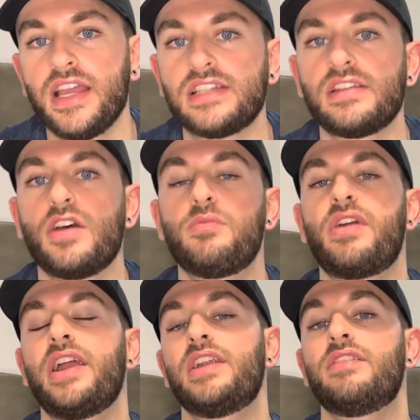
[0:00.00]
It's a
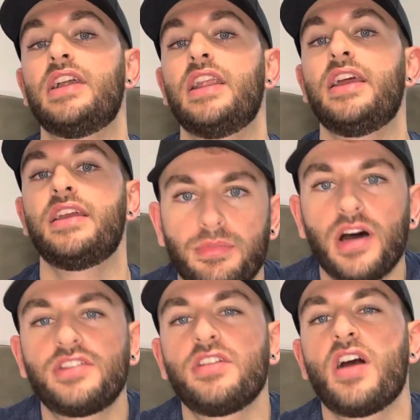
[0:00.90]
no-brainer really. But
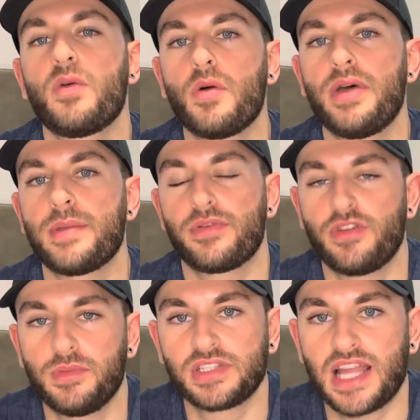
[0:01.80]
I do like what Peak
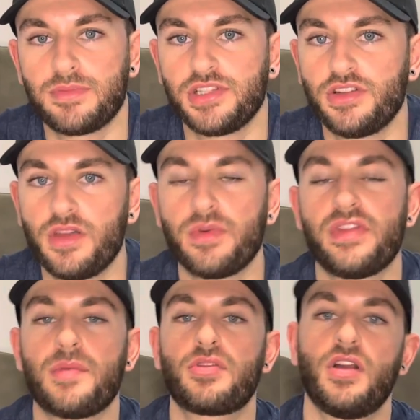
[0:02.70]
Performance Labs are doing with
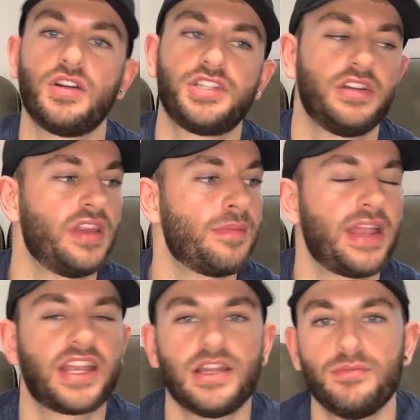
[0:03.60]
their products. You know, they're
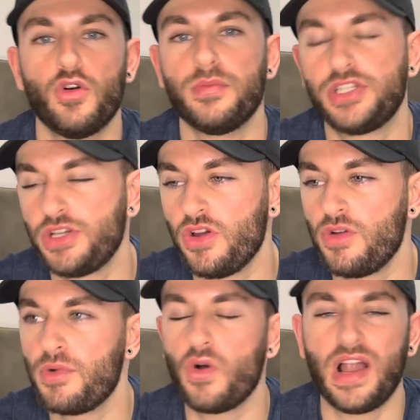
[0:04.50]
making them more mature,
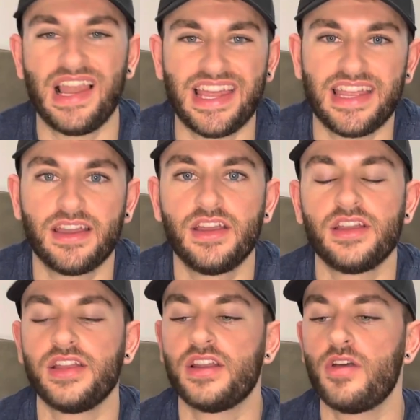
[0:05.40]
more elite,
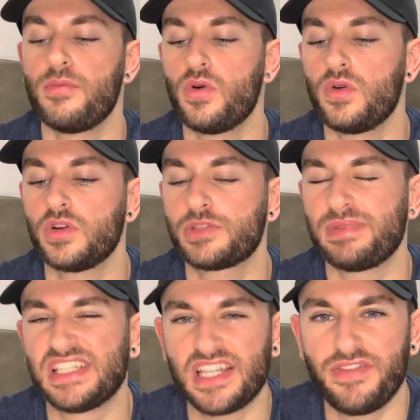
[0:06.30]
you know, more
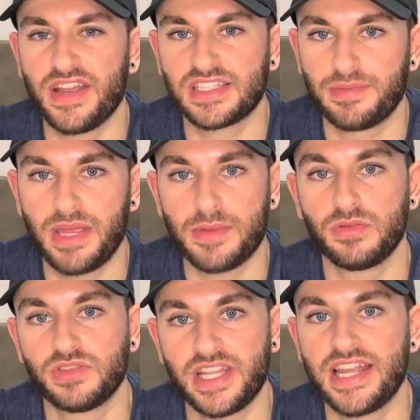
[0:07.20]
specific to
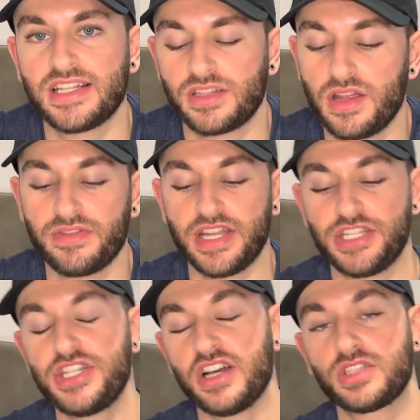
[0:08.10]
people's needs. So if they
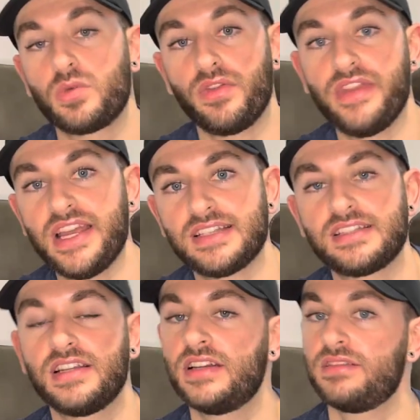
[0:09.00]
just want
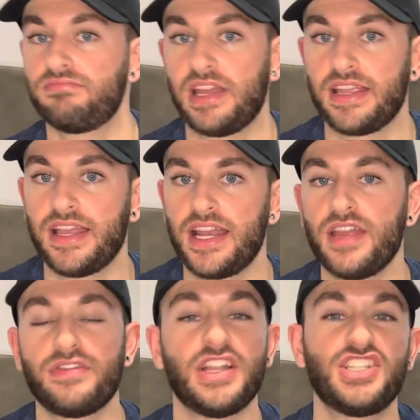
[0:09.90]
this, they can get it.
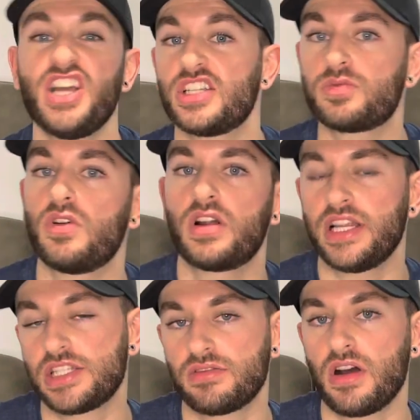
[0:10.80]
If they just want
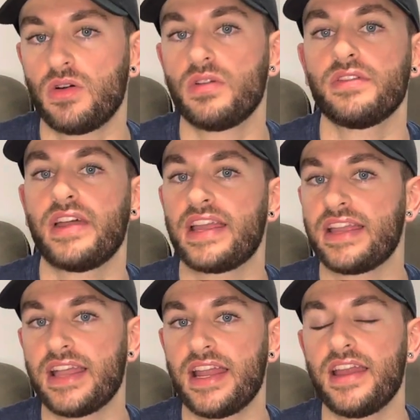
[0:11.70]
glycerol, they
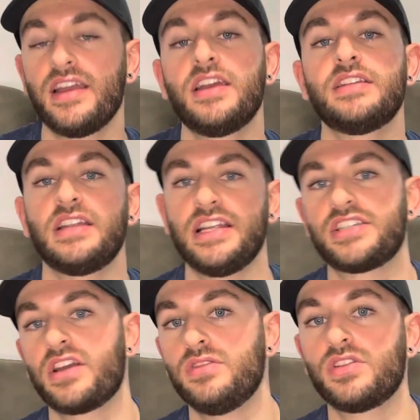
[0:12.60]
can get it. The
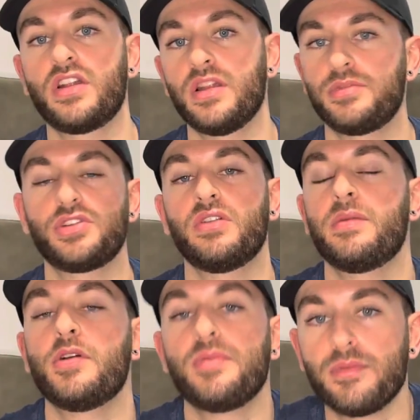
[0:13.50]
list goes on, and I'm sure there
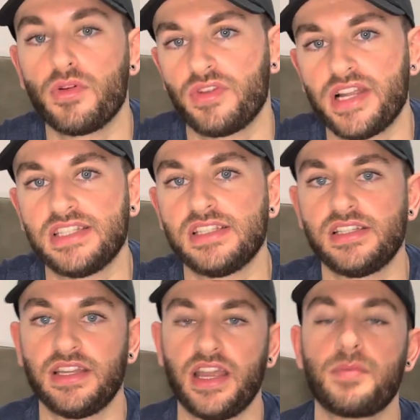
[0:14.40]
will be more releases
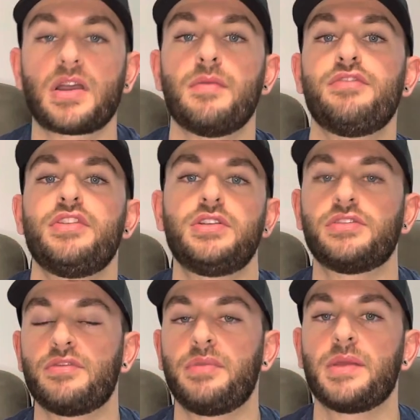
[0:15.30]
in the upcoming
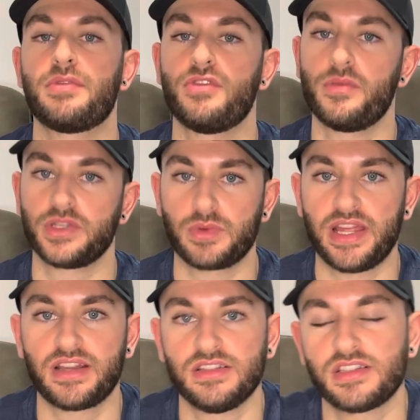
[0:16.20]
future from Peak Performance when
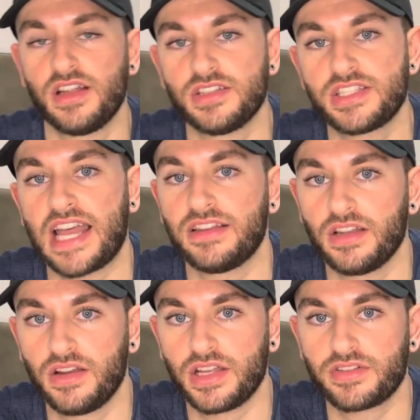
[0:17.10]
it concerns
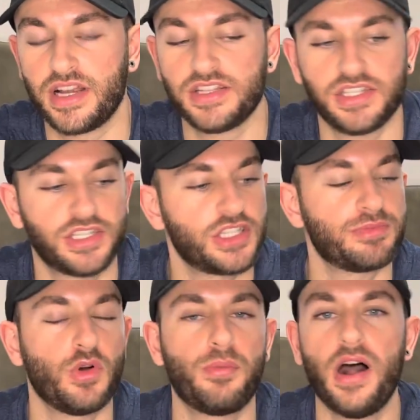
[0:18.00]
standalone ingredients. It's
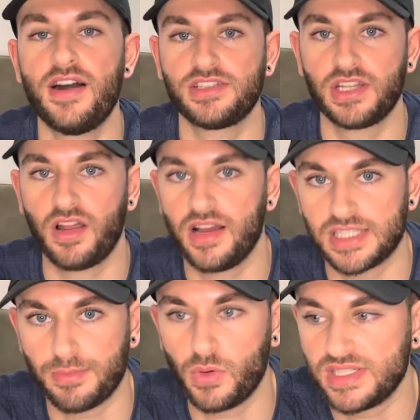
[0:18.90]
just more
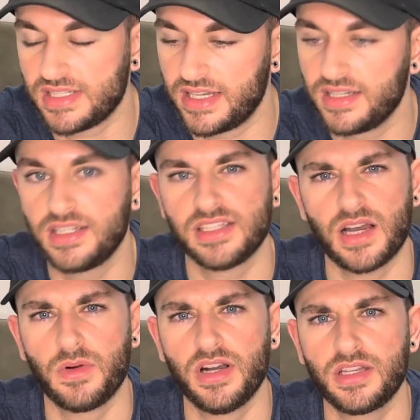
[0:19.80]
personalisable, isn't it? Is that
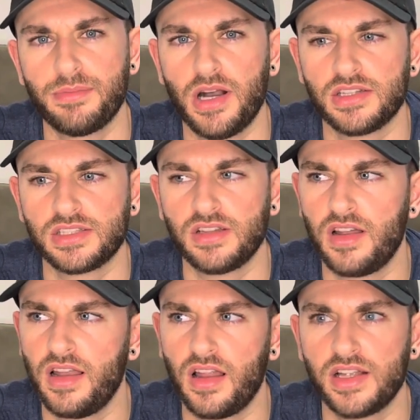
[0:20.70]
a word?
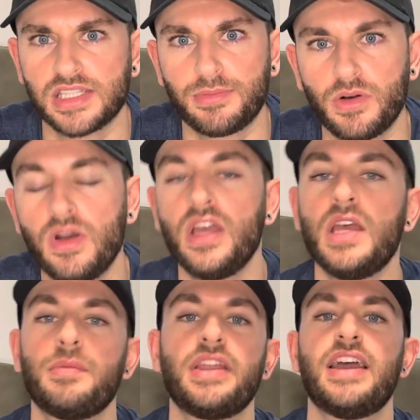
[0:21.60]
Personalisable.
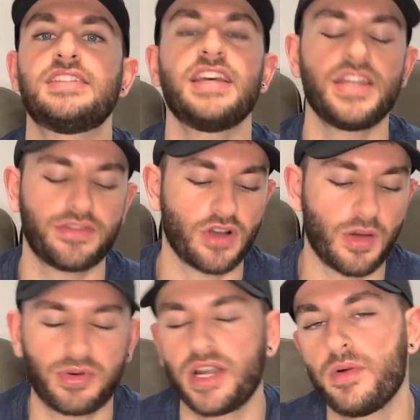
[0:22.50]
But yeah, say you've got
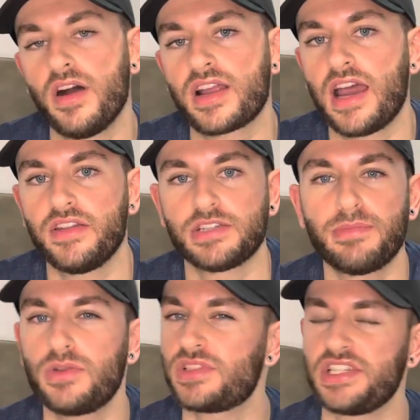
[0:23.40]
a pre-workout that's
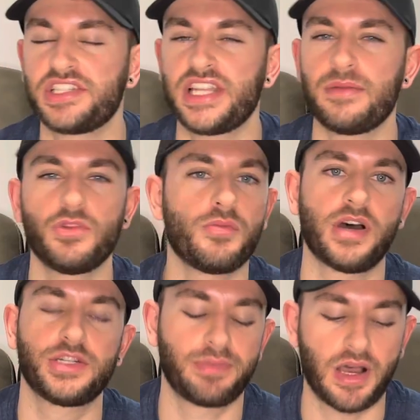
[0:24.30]
mostly stim, not
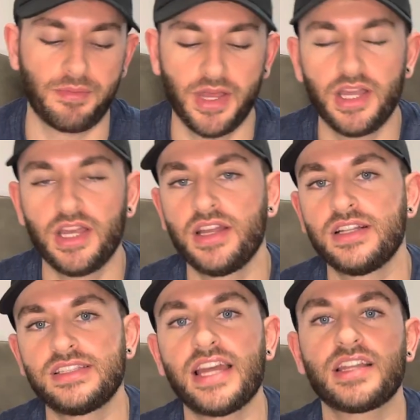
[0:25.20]
much pump.
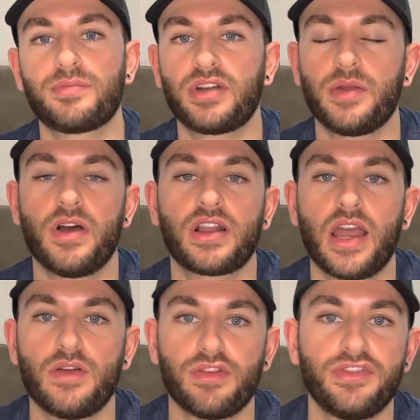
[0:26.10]
Take the
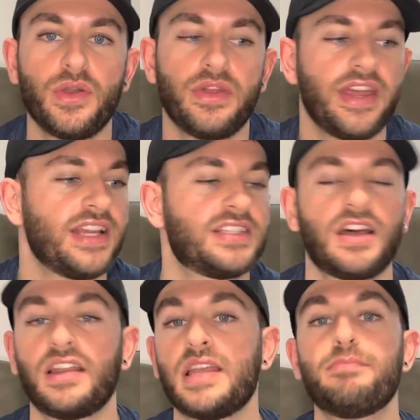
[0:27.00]
pre-workout with a few of these,
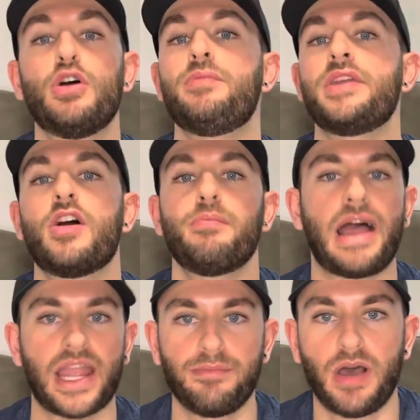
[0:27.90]
suddenly boom, you've got
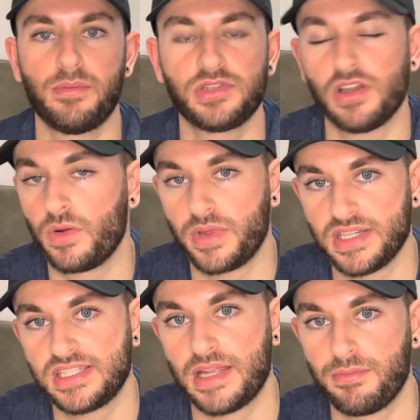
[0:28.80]
banging pumps along with
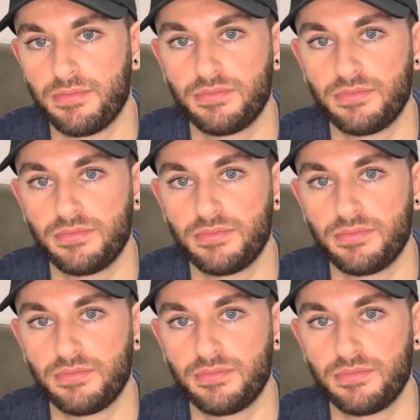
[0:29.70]
your stim